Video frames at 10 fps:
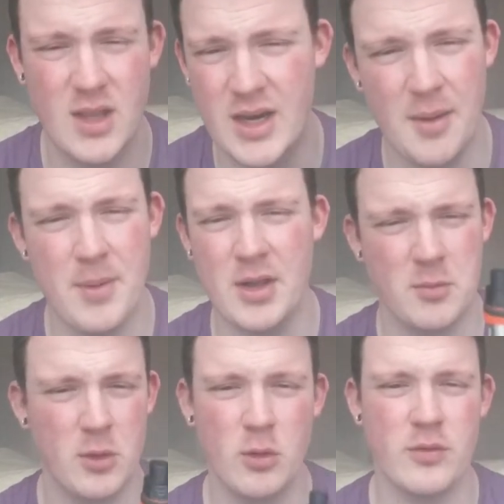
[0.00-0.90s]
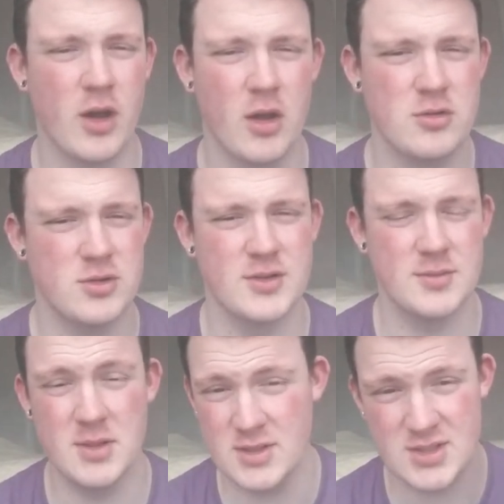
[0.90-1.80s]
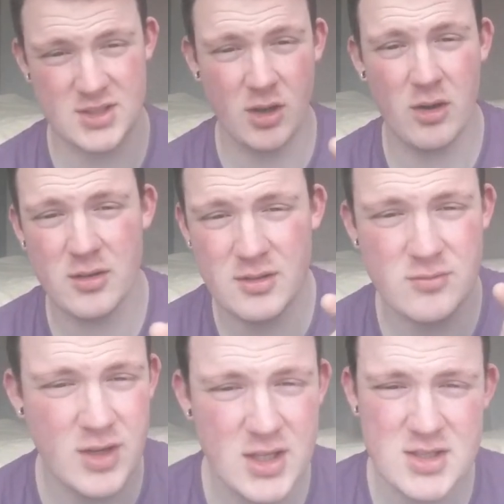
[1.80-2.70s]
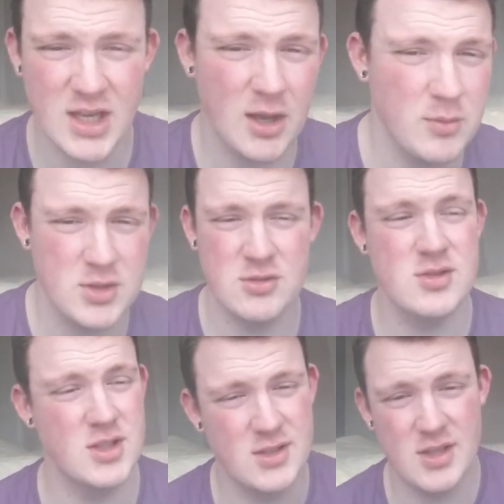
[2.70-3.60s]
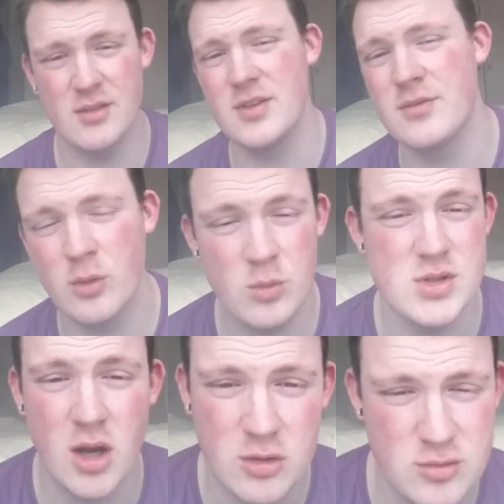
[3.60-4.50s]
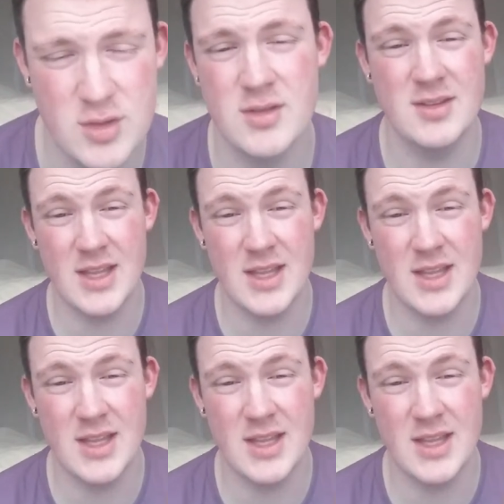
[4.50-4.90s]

And I barely went over 100. I mean, the starting range that I would use in a TFE4 was 100.